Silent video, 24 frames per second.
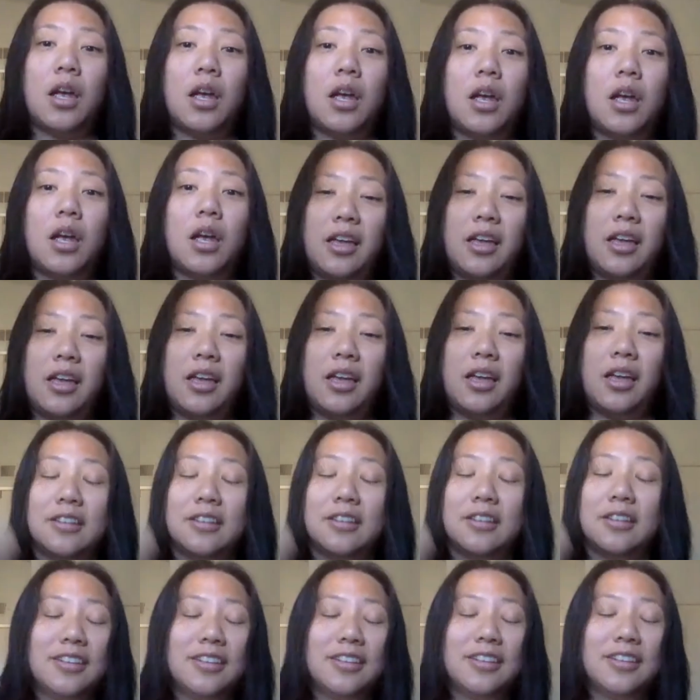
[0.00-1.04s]

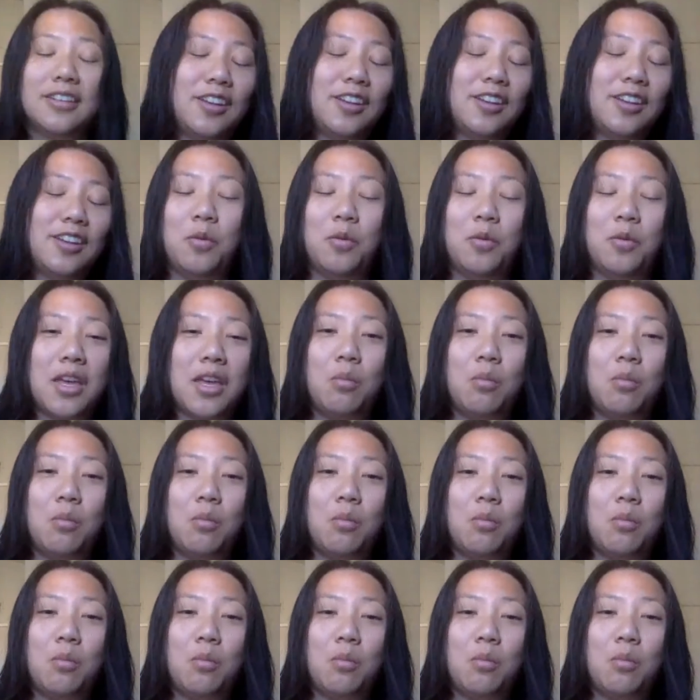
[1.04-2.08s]
make a more
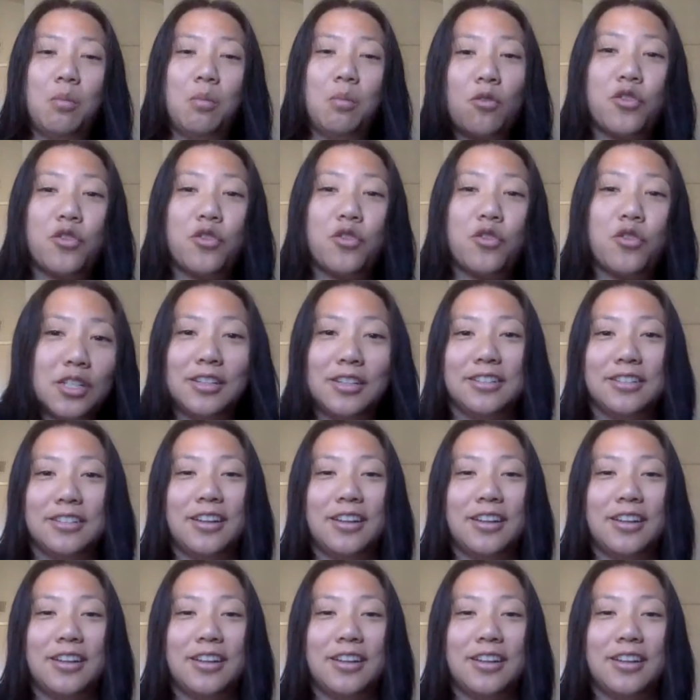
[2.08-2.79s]
efficient, I don't know,